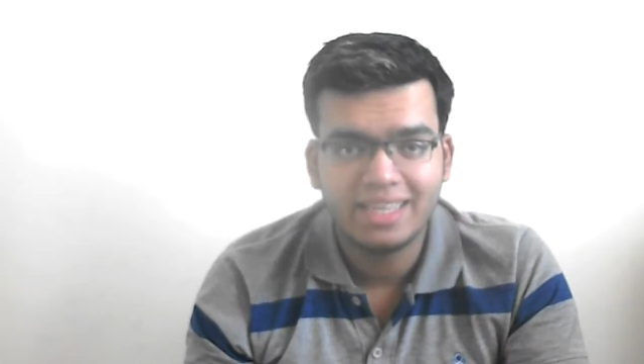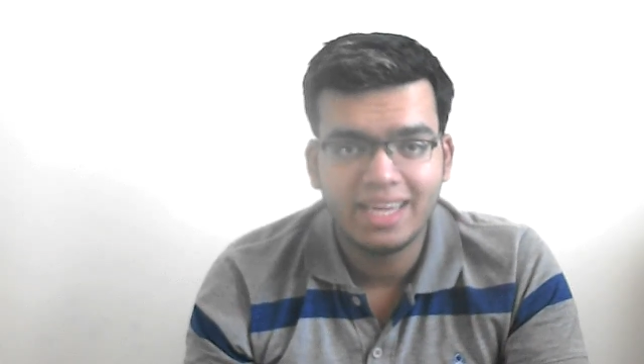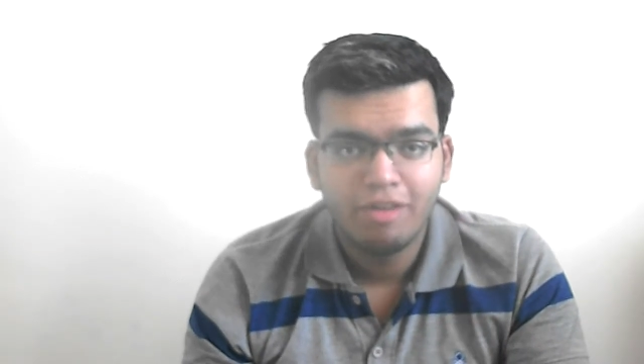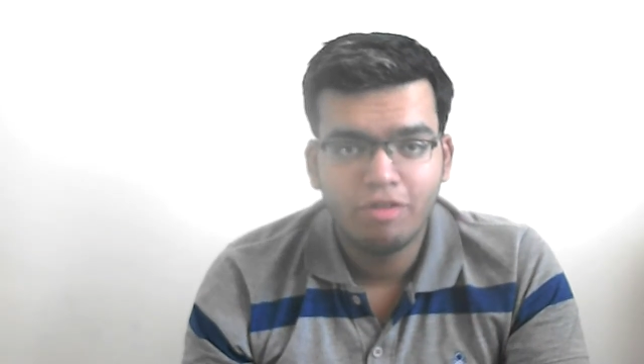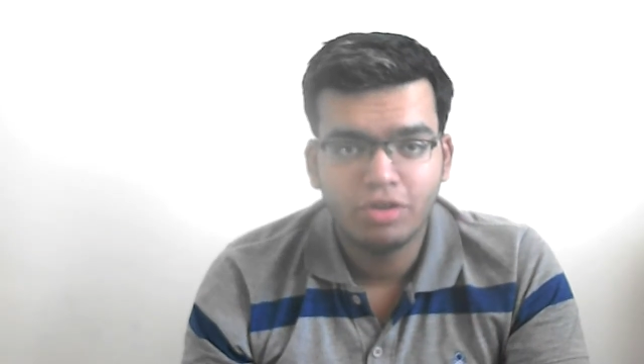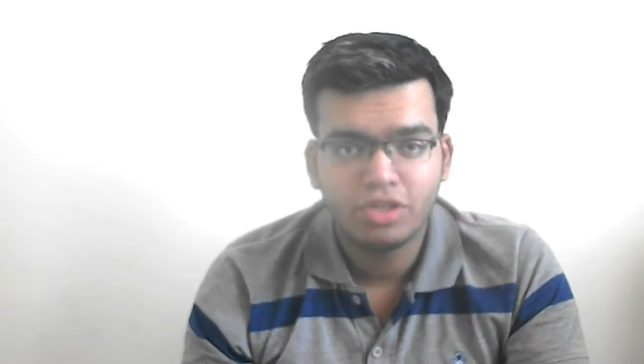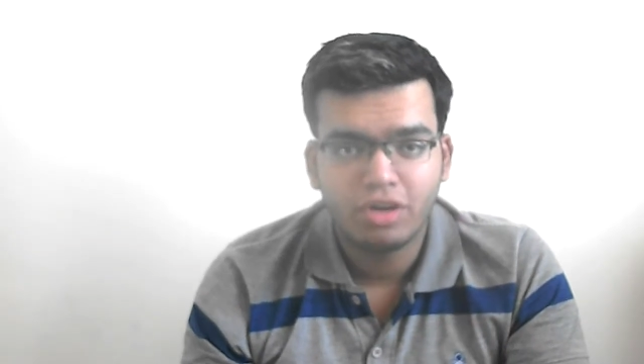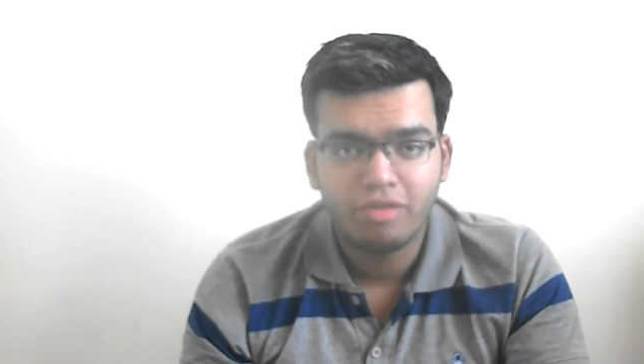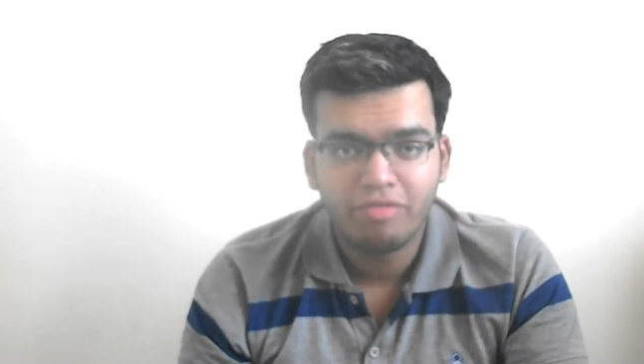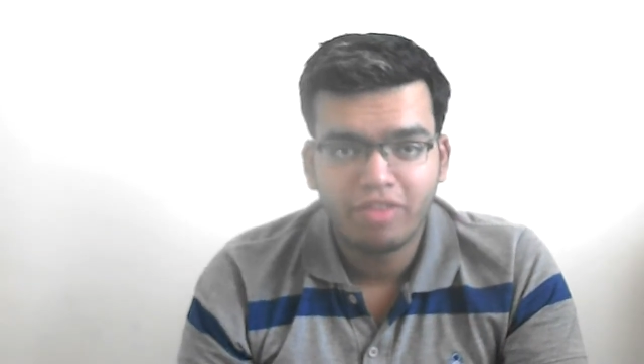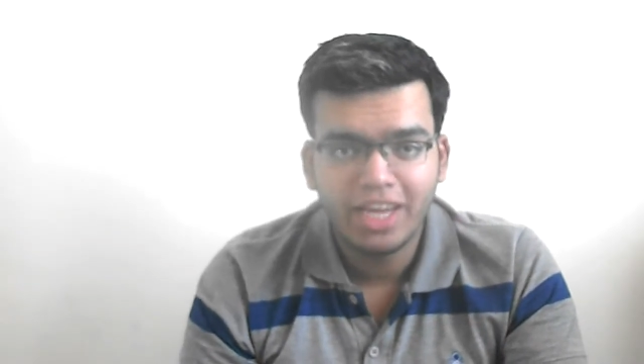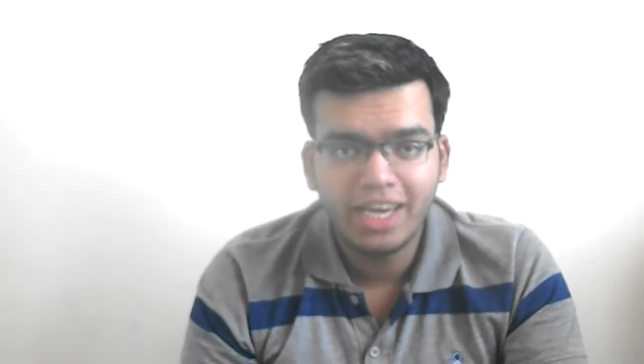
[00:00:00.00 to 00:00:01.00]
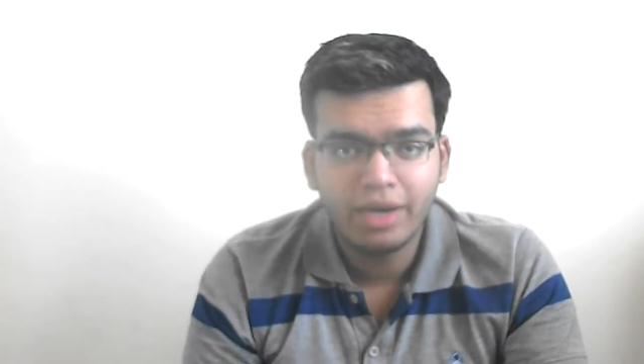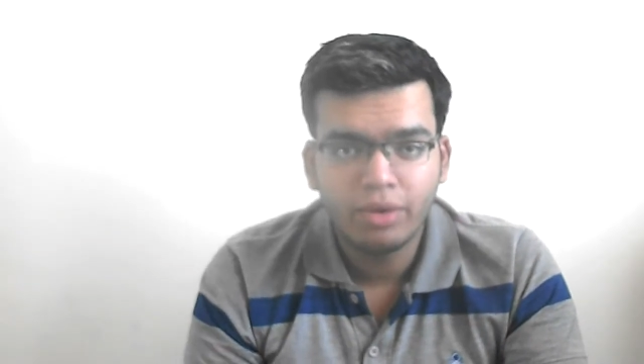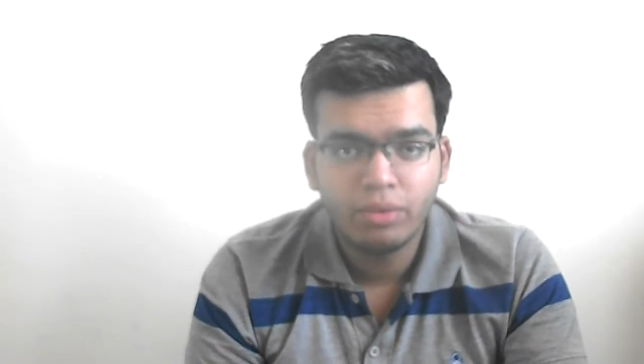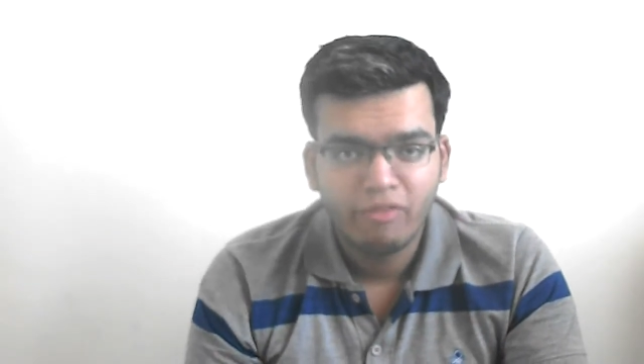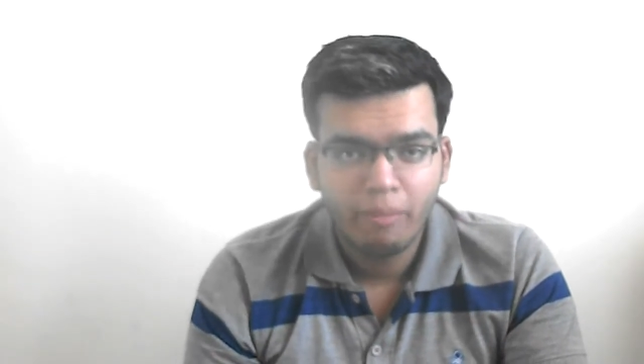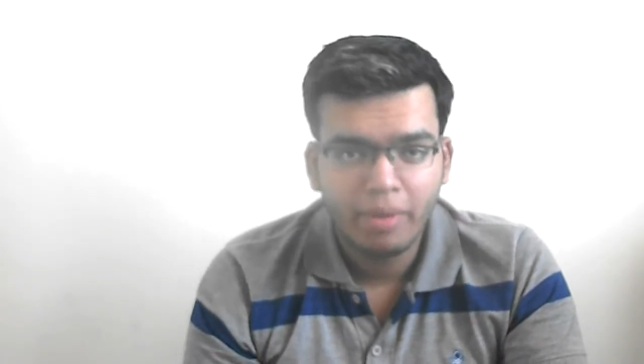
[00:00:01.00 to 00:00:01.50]
the future of
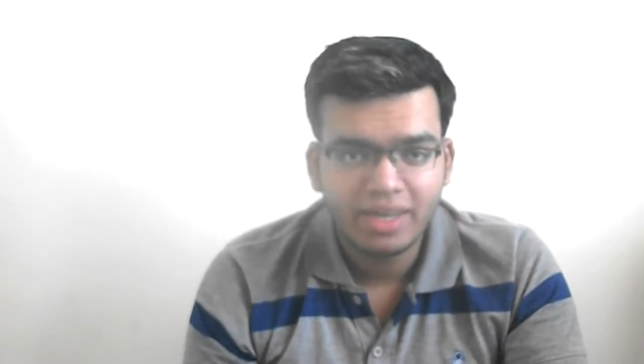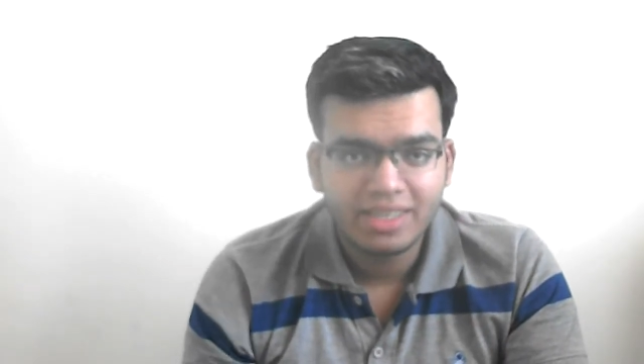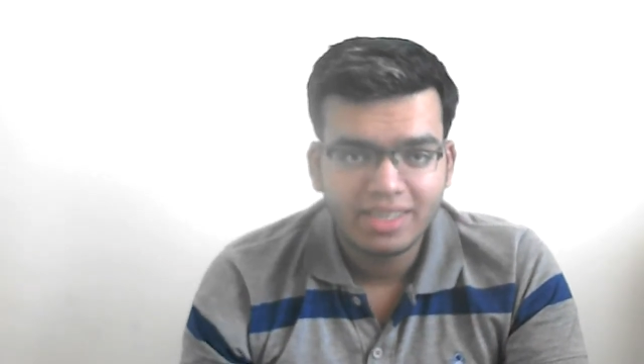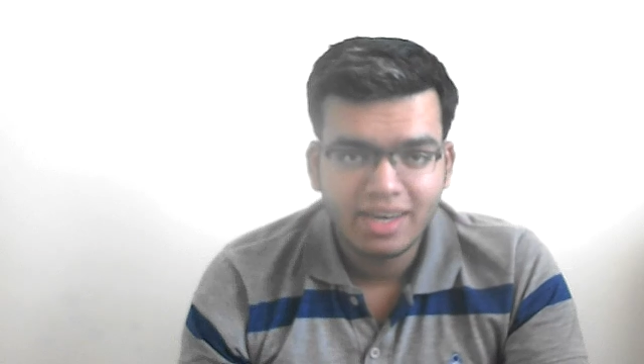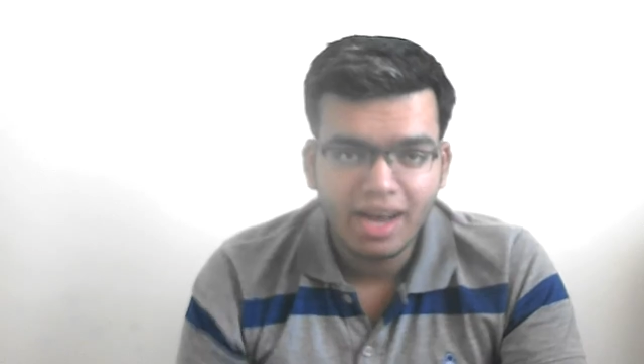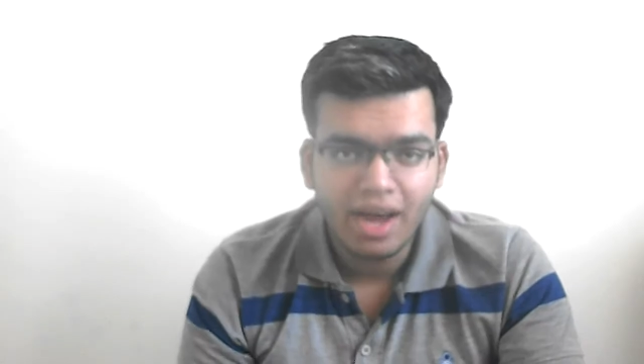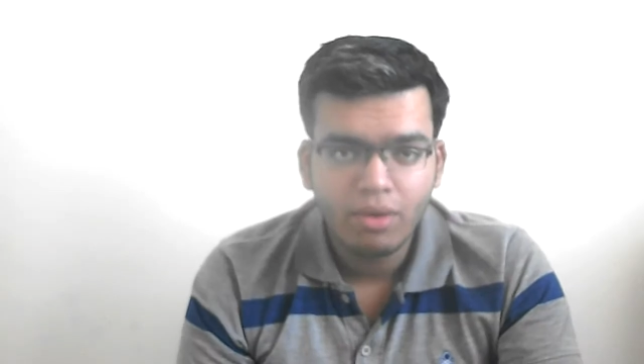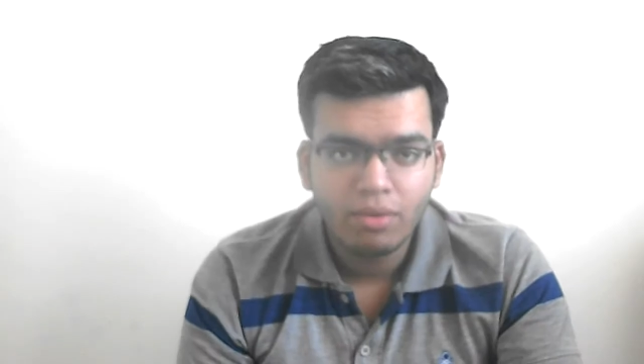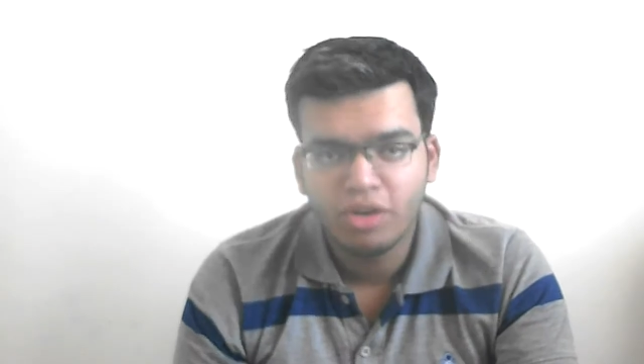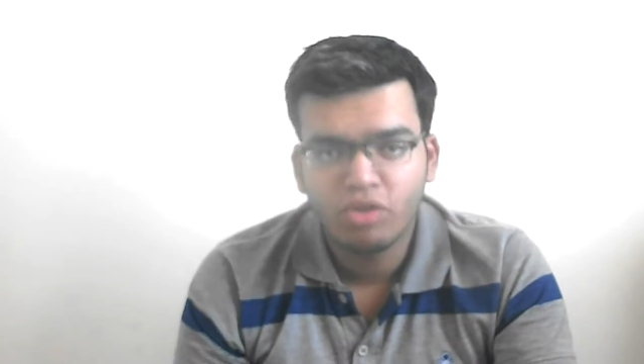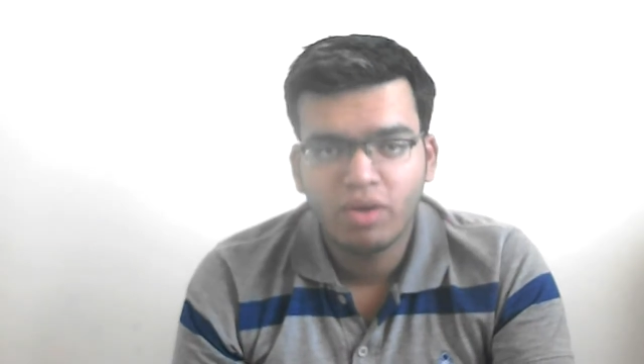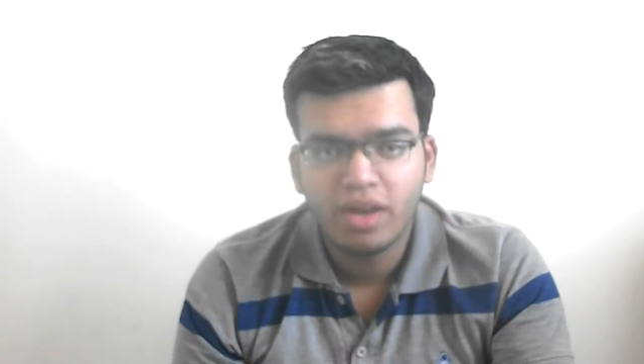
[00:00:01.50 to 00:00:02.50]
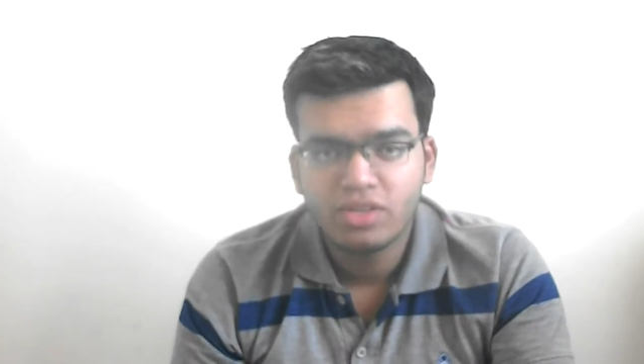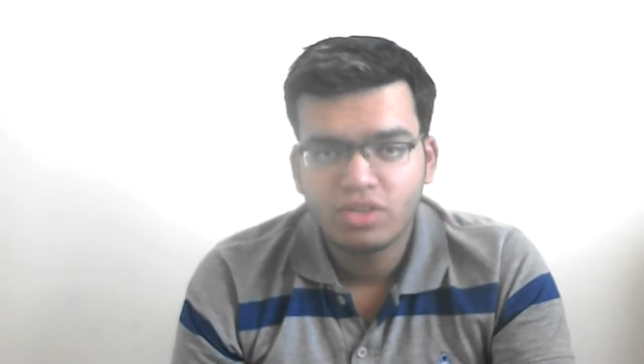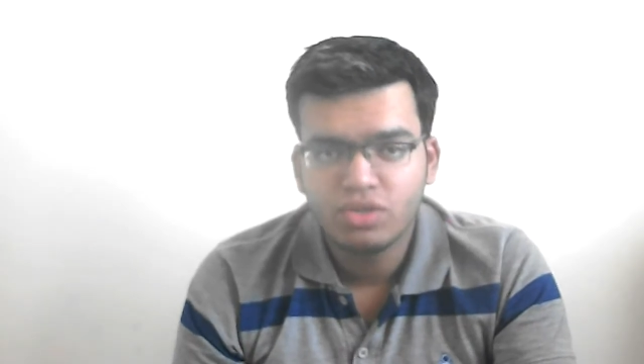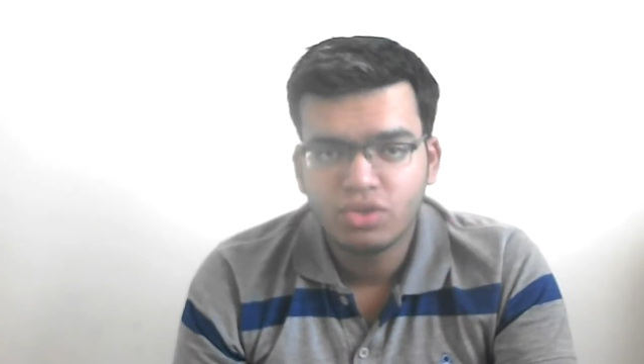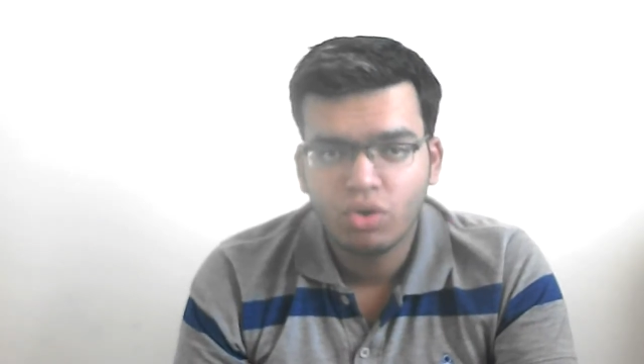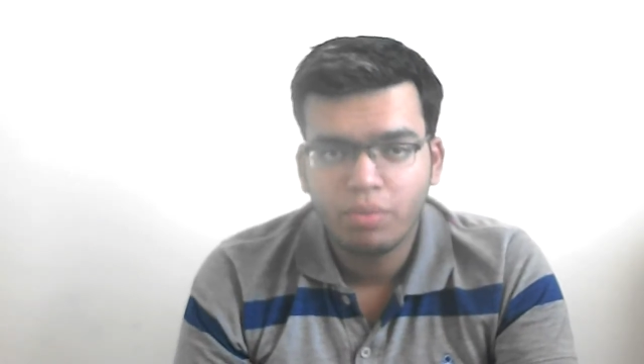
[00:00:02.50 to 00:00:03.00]
Eelo, but now Duval has
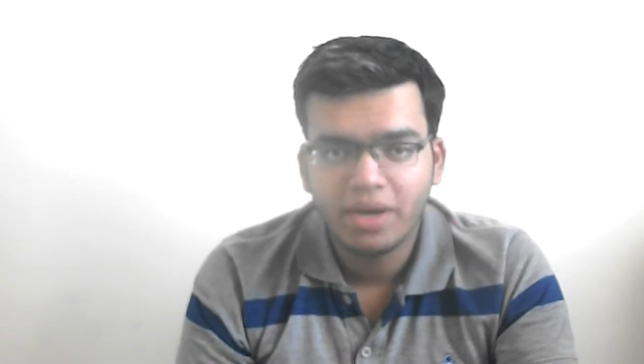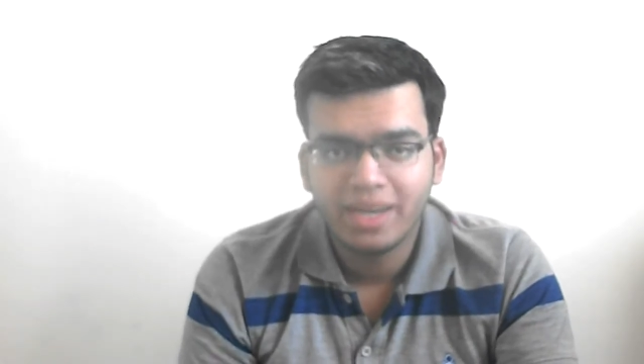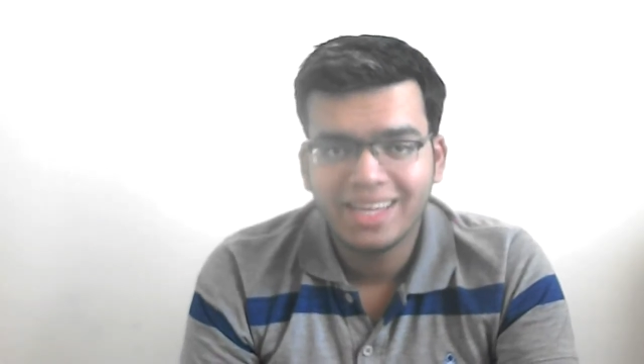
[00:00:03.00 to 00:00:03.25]
also opened